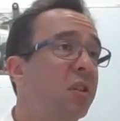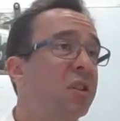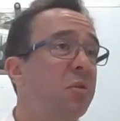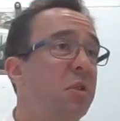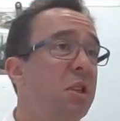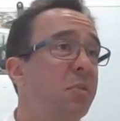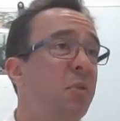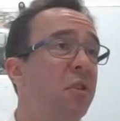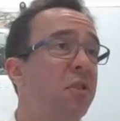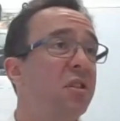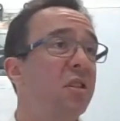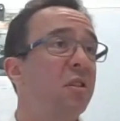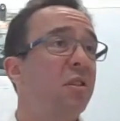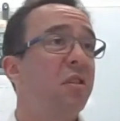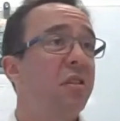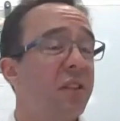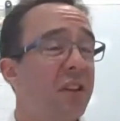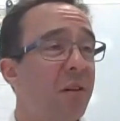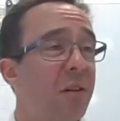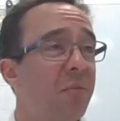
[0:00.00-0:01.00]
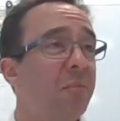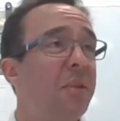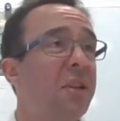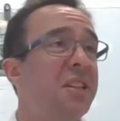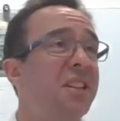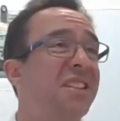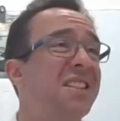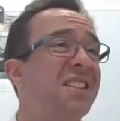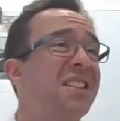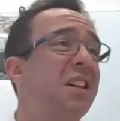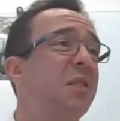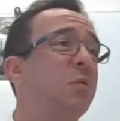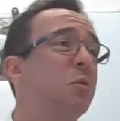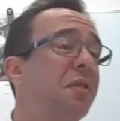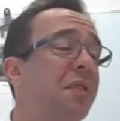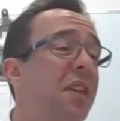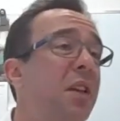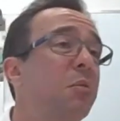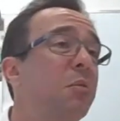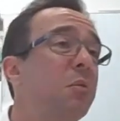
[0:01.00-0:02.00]
So we spoke to a lot of companies understanding
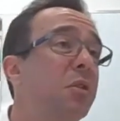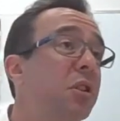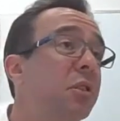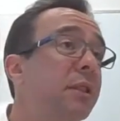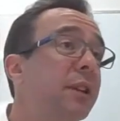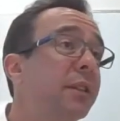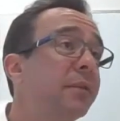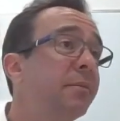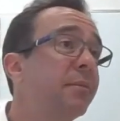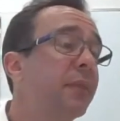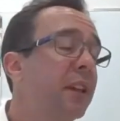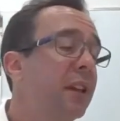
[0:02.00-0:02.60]
what they were doing.